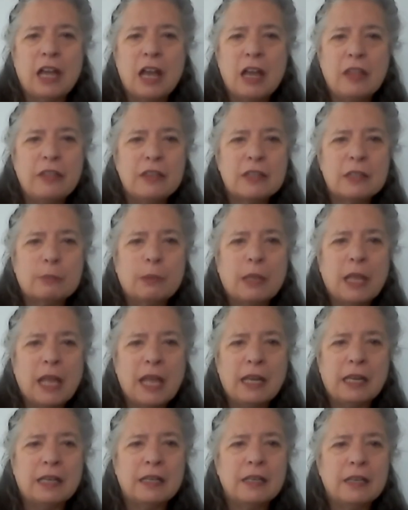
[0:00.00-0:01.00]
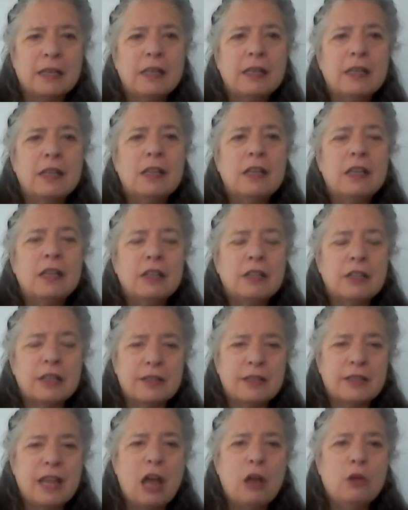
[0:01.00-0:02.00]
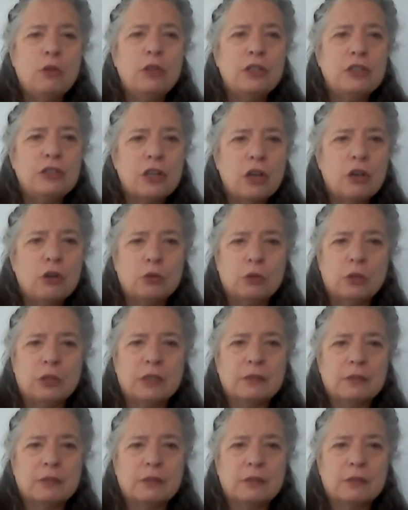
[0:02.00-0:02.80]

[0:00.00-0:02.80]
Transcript: on this planet, to sound the tone,